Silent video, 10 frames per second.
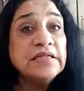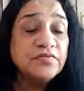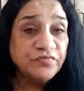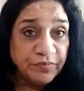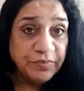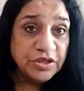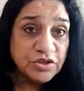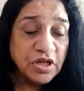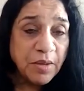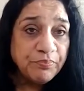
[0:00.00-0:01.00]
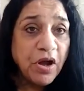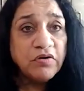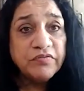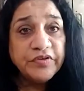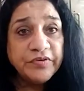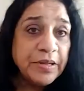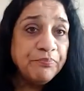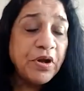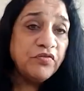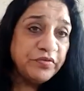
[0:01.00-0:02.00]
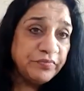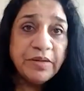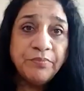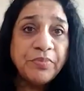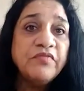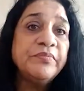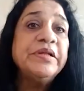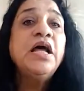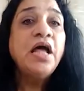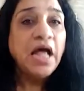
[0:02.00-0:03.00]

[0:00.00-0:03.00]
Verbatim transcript: says women empower women, empower women, empower women.